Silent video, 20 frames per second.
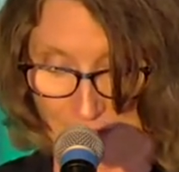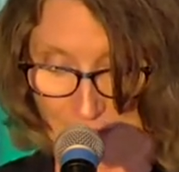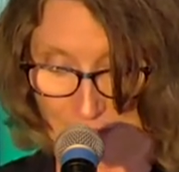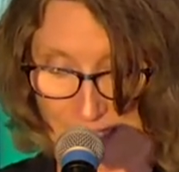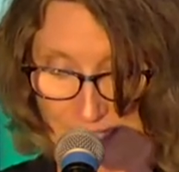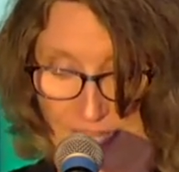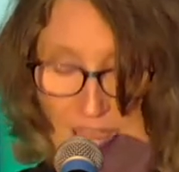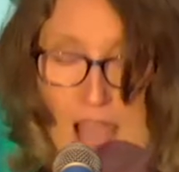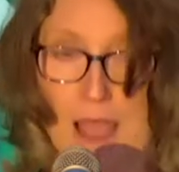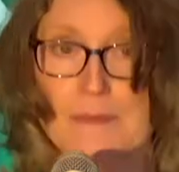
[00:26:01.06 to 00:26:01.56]
from the
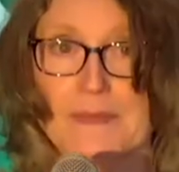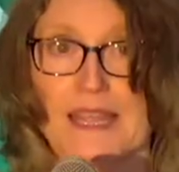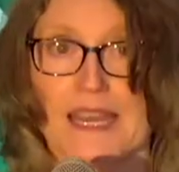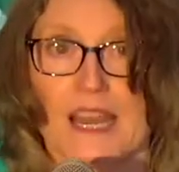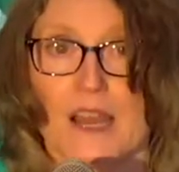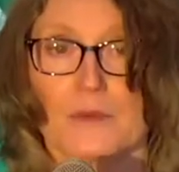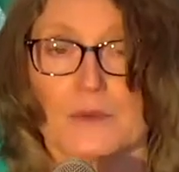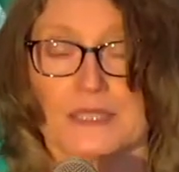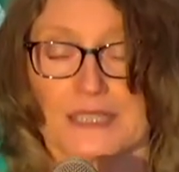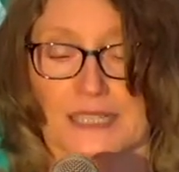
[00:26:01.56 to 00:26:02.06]
time that
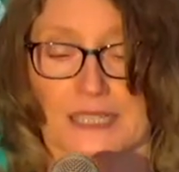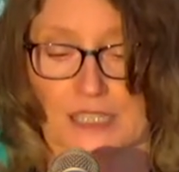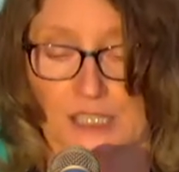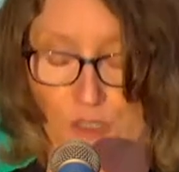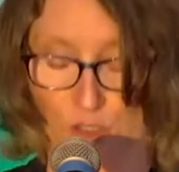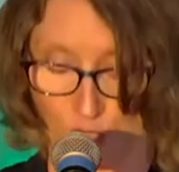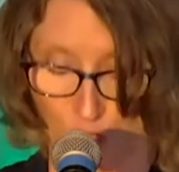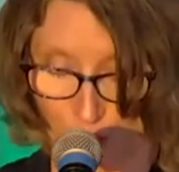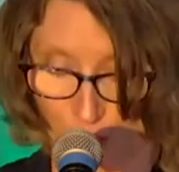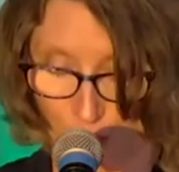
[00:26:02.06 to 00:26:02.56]
I was a
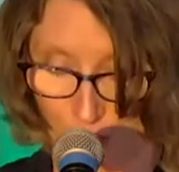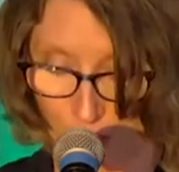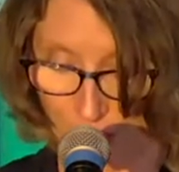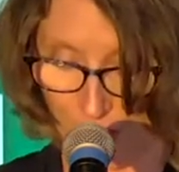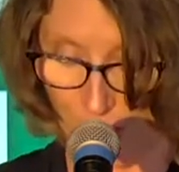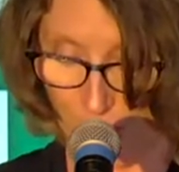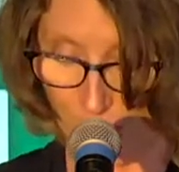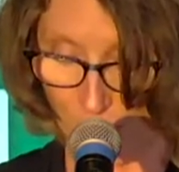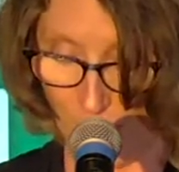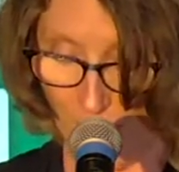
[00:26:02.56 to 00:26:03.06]
little girl,
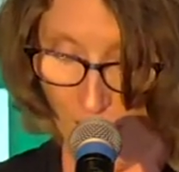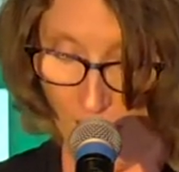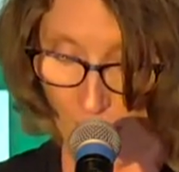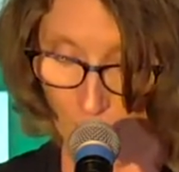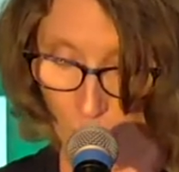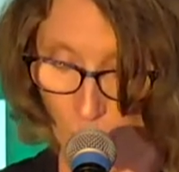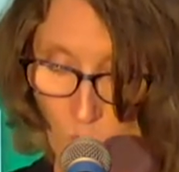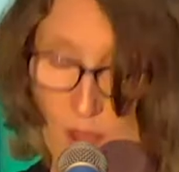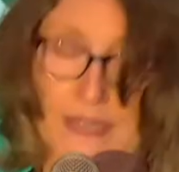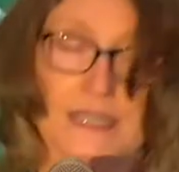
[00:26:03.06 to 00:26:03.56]
though, I
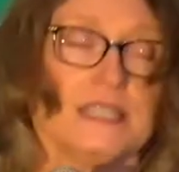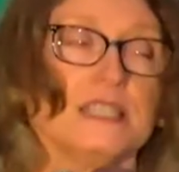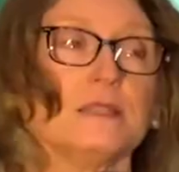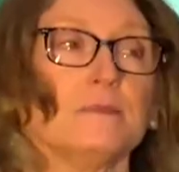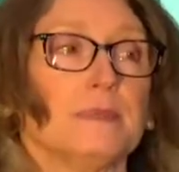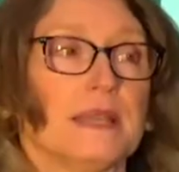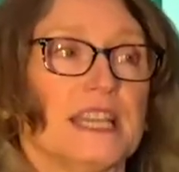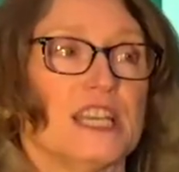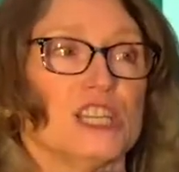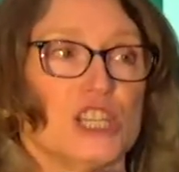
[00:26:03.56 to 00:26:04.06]
wanted to be a